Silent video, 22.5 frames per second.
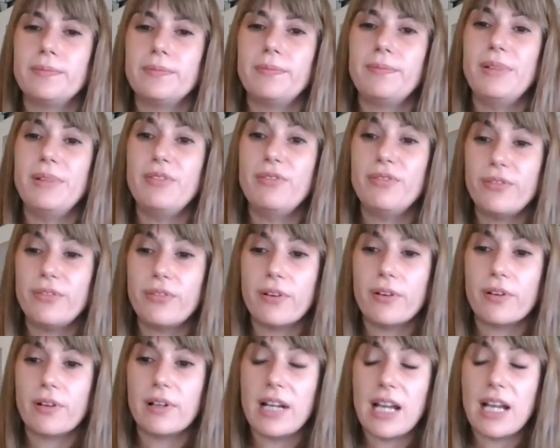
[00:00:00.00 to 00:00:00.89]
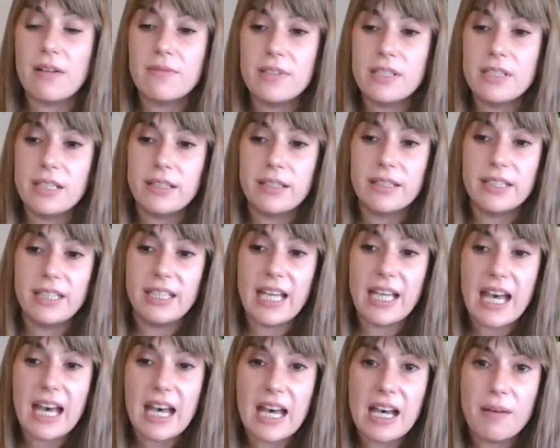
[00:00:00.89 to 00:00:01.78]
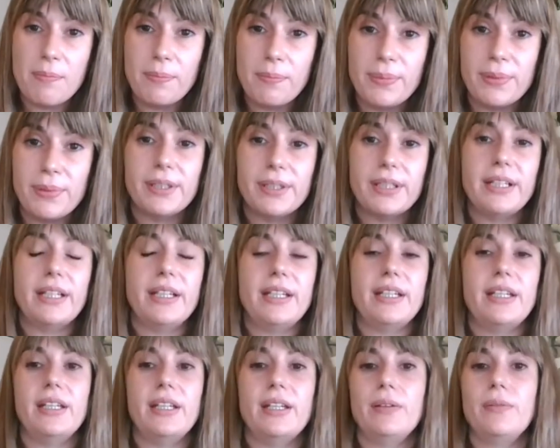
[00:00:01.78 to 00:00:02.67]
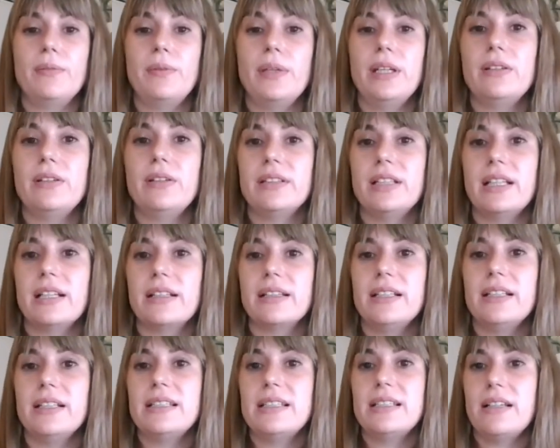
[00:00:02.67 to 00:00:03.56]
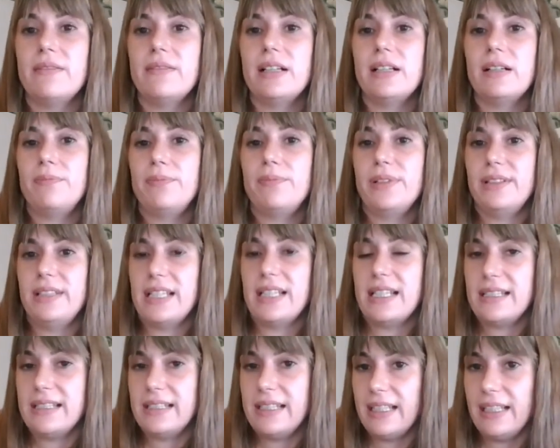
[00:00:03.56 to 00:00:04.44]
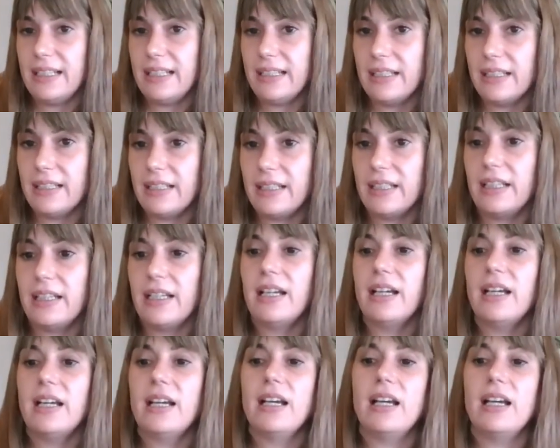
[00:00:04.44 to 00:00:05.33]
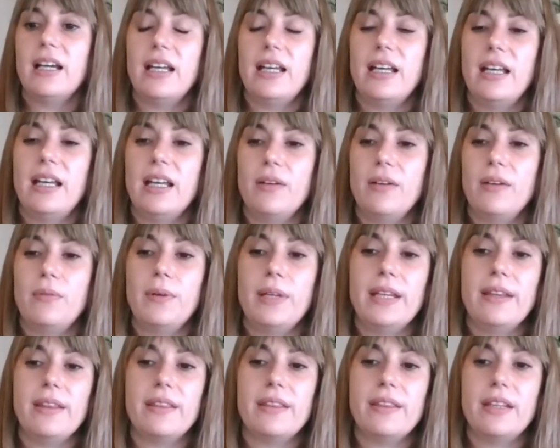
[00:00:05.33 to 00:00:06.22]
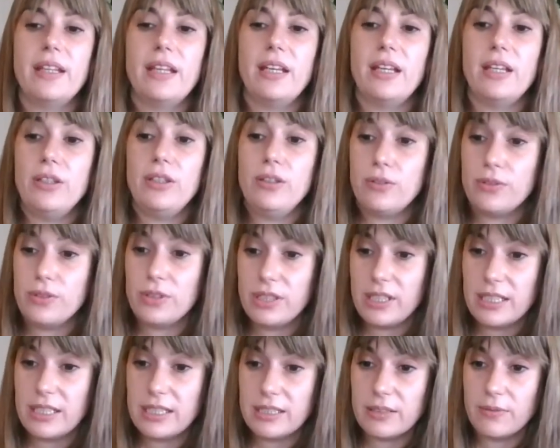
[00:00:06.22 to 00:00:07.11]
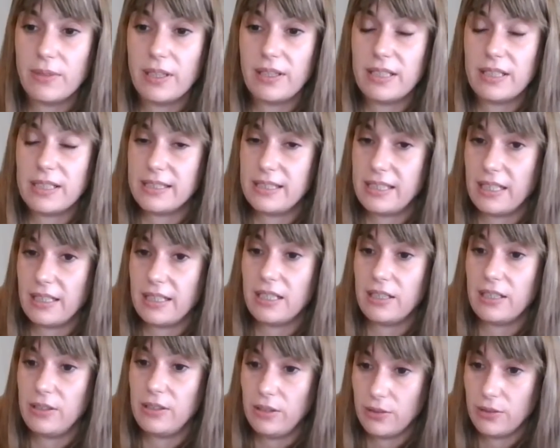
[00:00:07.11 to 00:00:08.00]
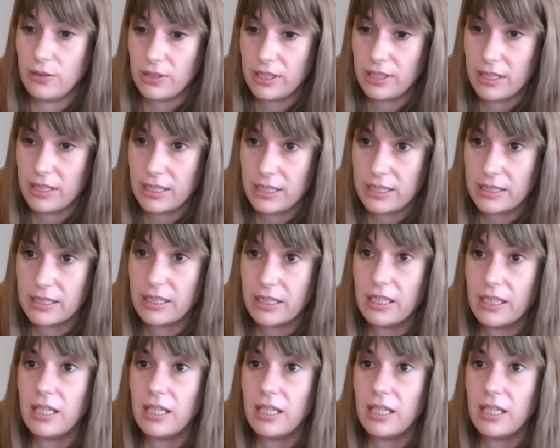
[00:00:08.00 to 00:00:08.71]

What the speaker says: Before launching the app, we conducted several pre-testing with users, with external users.